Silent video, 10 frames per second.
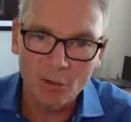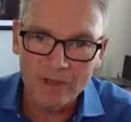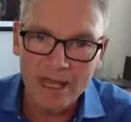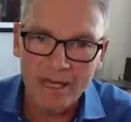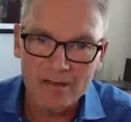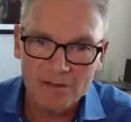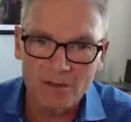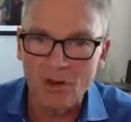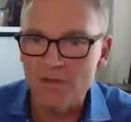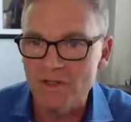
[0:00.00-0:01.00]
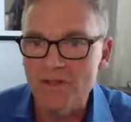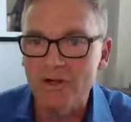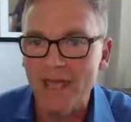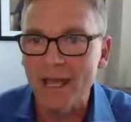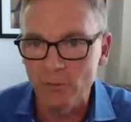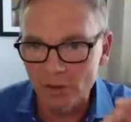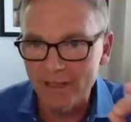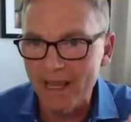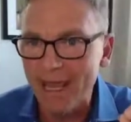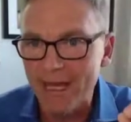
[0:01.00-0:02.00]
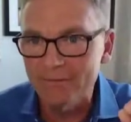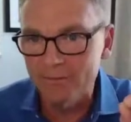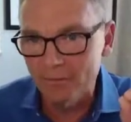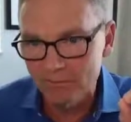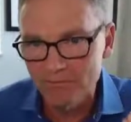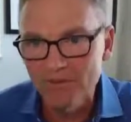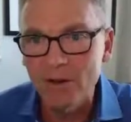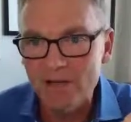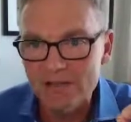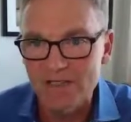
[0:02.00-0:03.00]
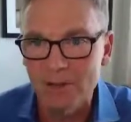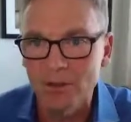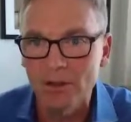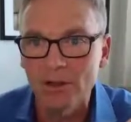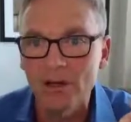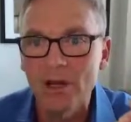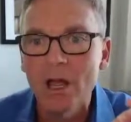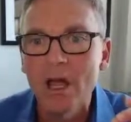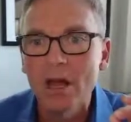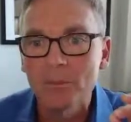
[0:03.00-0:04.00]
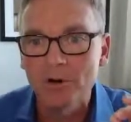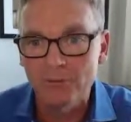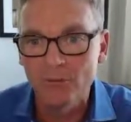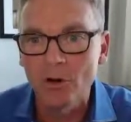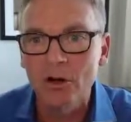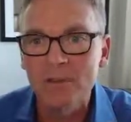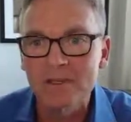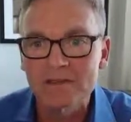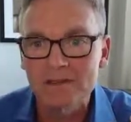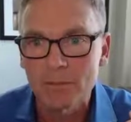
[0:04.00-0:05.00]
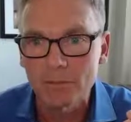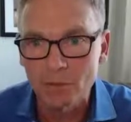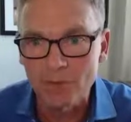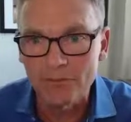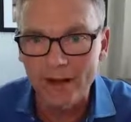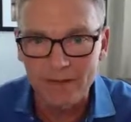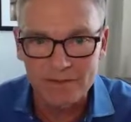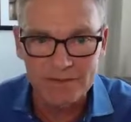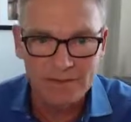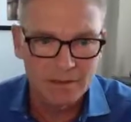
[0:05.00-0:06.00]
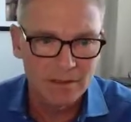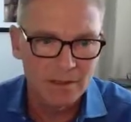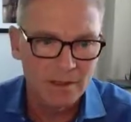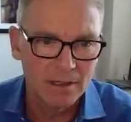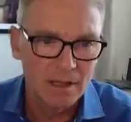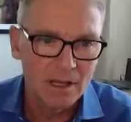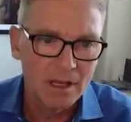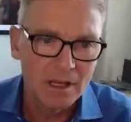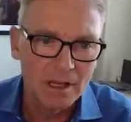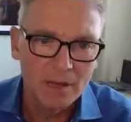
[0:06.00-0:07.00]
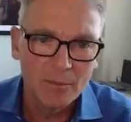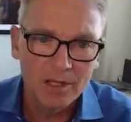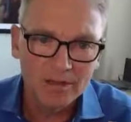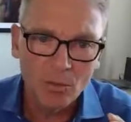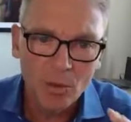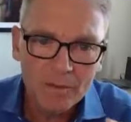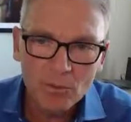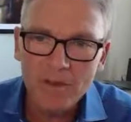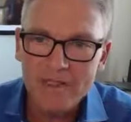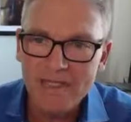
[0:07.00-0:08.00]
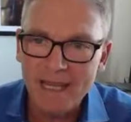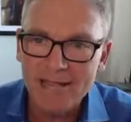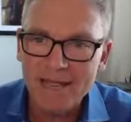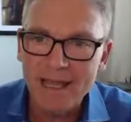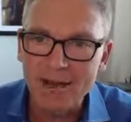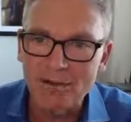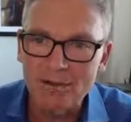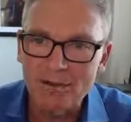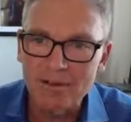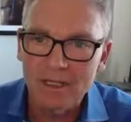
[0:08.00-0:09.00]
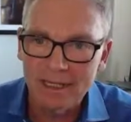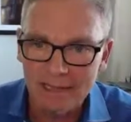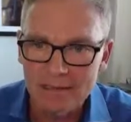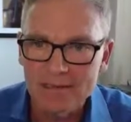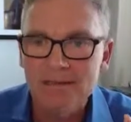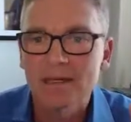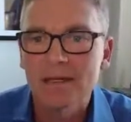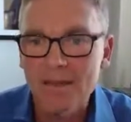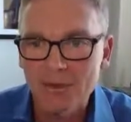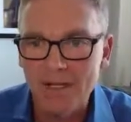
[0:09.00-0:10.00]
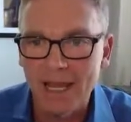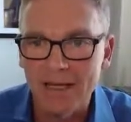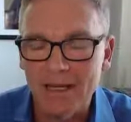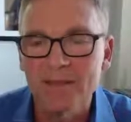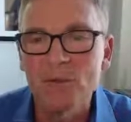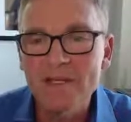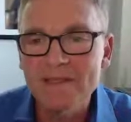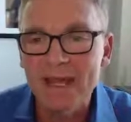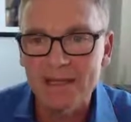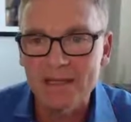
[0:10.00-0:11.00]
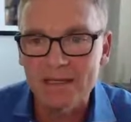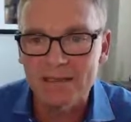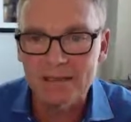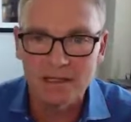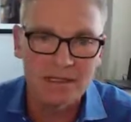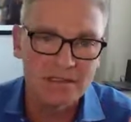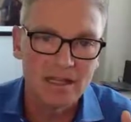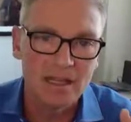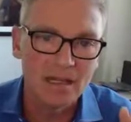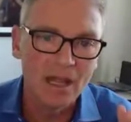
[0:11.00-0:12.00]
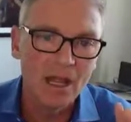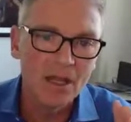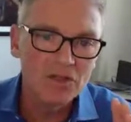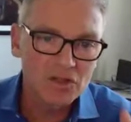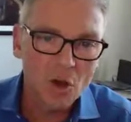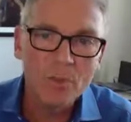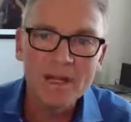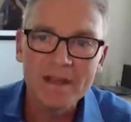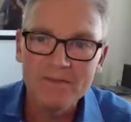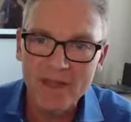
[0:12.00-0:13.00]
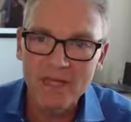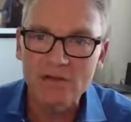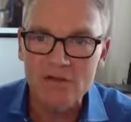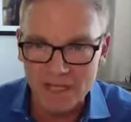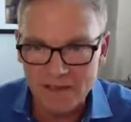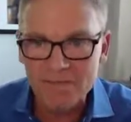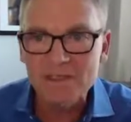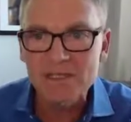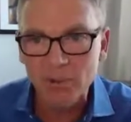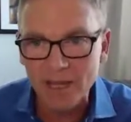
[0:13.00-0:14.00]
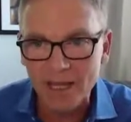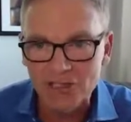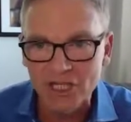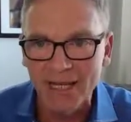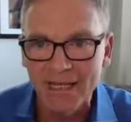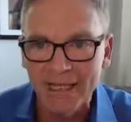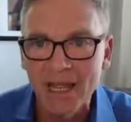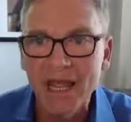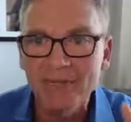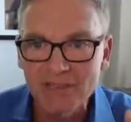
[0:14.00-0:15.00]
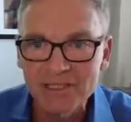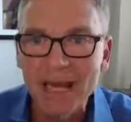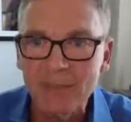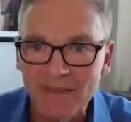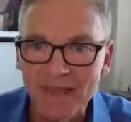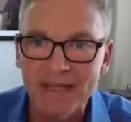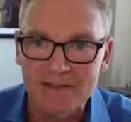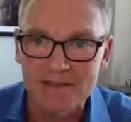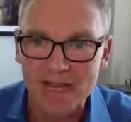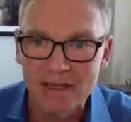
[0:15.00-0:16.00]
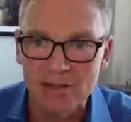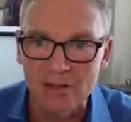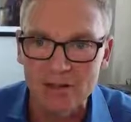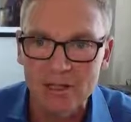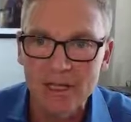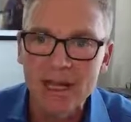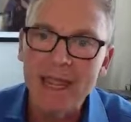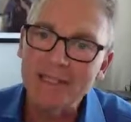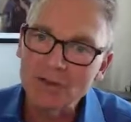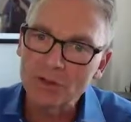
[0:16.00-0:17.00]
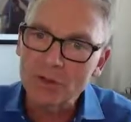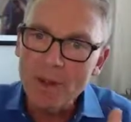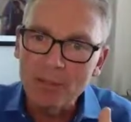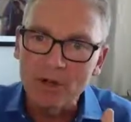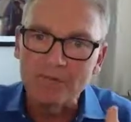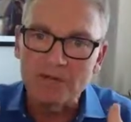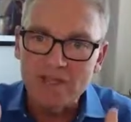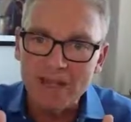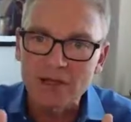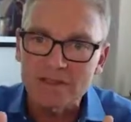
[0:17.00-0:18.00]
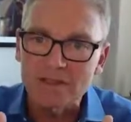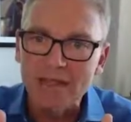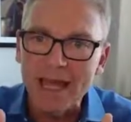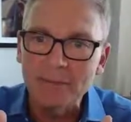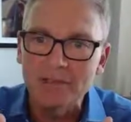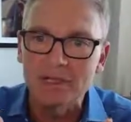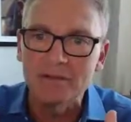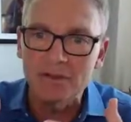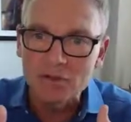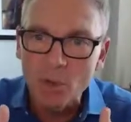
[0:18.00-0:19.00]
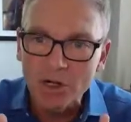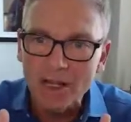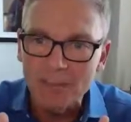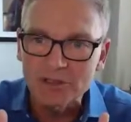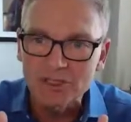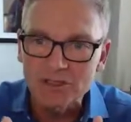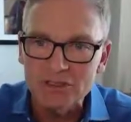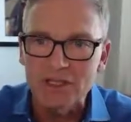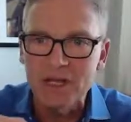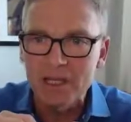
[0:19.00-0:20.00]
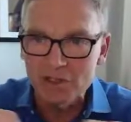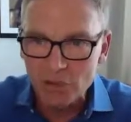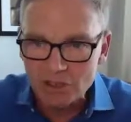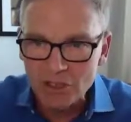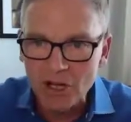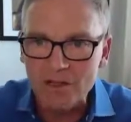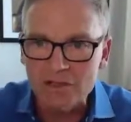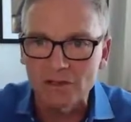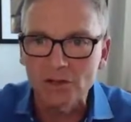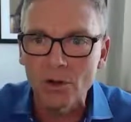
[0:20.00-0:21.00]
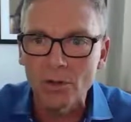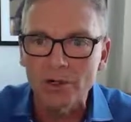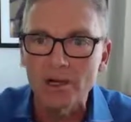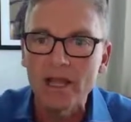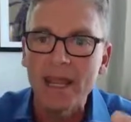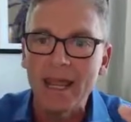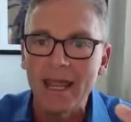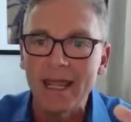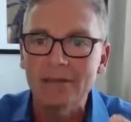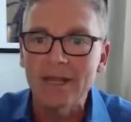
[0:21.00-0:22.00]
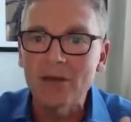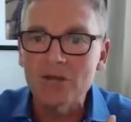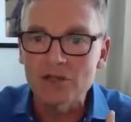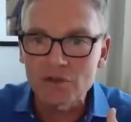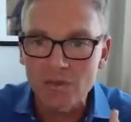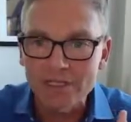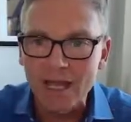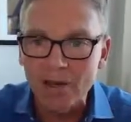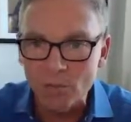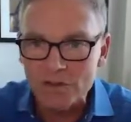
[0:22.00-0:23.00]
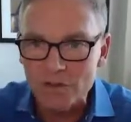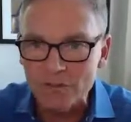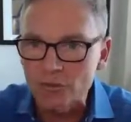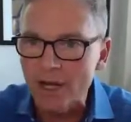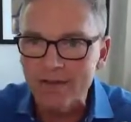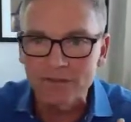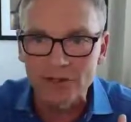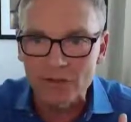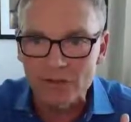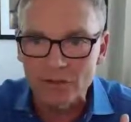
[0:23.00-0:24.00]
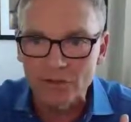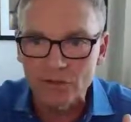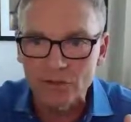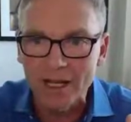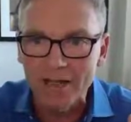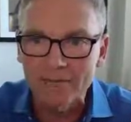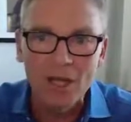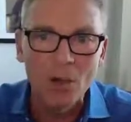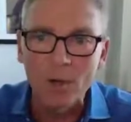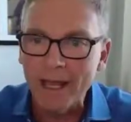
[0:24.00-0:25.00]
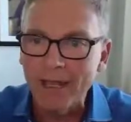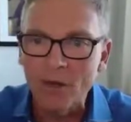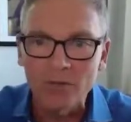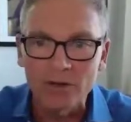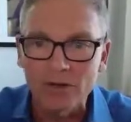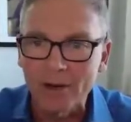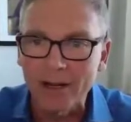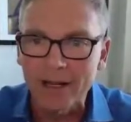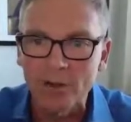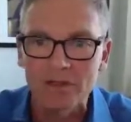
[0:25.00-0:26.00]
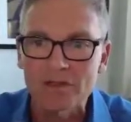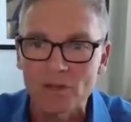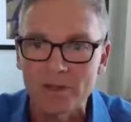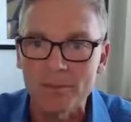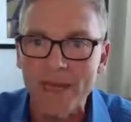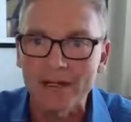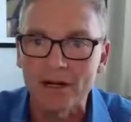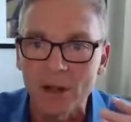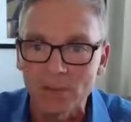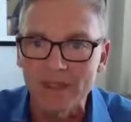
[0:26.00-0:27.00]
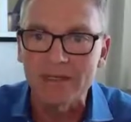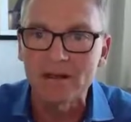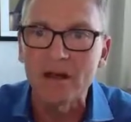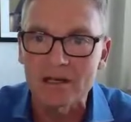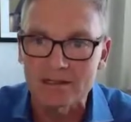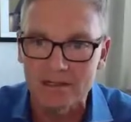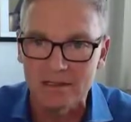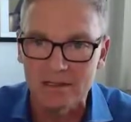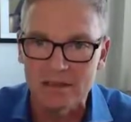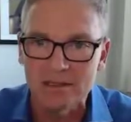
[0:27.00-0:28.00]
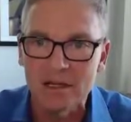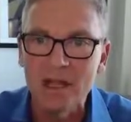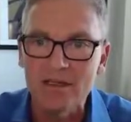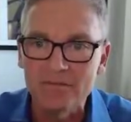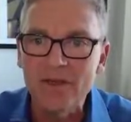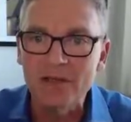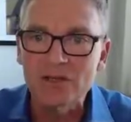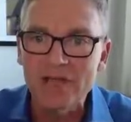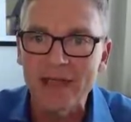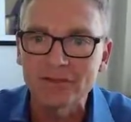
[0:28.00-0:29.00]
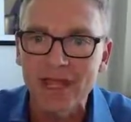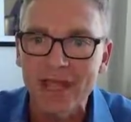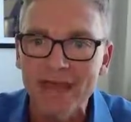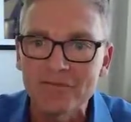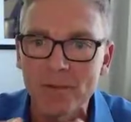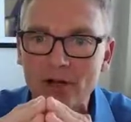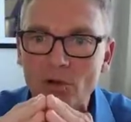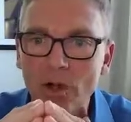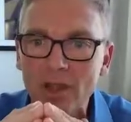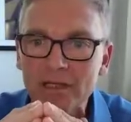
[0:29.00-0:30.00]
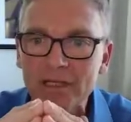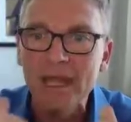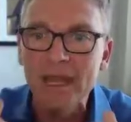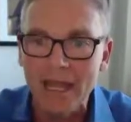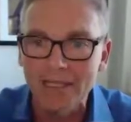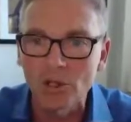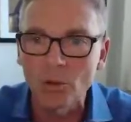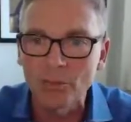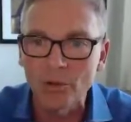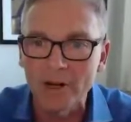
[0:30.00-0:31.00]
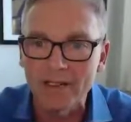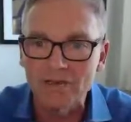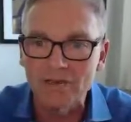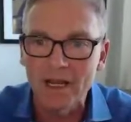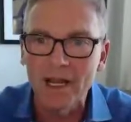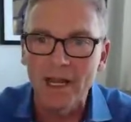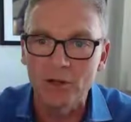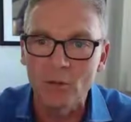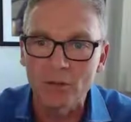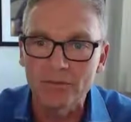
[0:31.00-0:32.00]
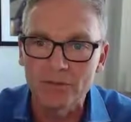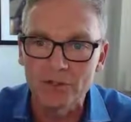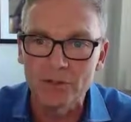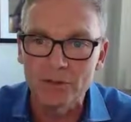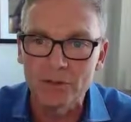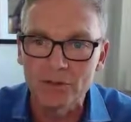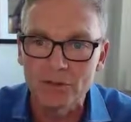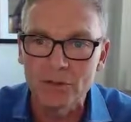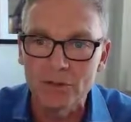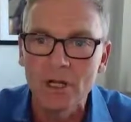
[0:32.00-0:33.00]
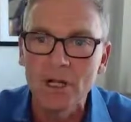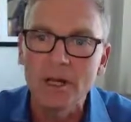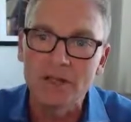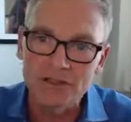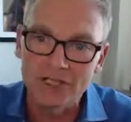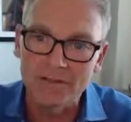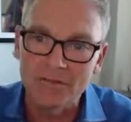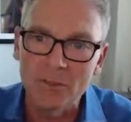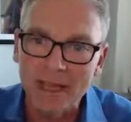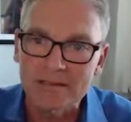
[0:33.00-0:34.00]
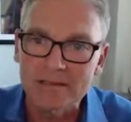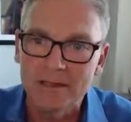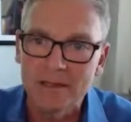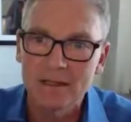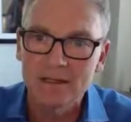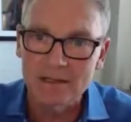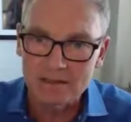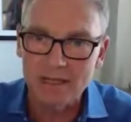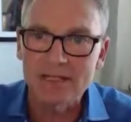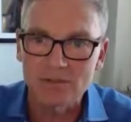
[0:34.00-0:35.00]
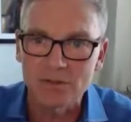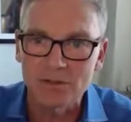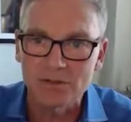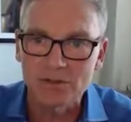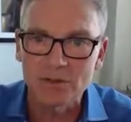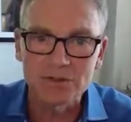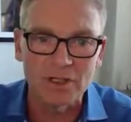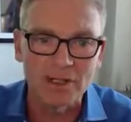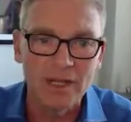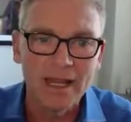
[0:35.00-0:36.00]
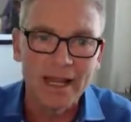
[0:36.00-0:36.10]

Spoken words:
Profinet, Surcos, and Ethercat, really have very similar performance profiles. But the one that really stands out is Ethercat. And the reason that is that so many vendors in the supply chain have adopted that as a standard. And so remember, if the standard gets adopted, then there's more competition, switching costs are lower, and now you can switch out one server drive for another server drive, one IO for another IO, and it doesn't really matter. And what that does is the vendors have to have better quality and lower price in order for you to achieve the best success for their solution.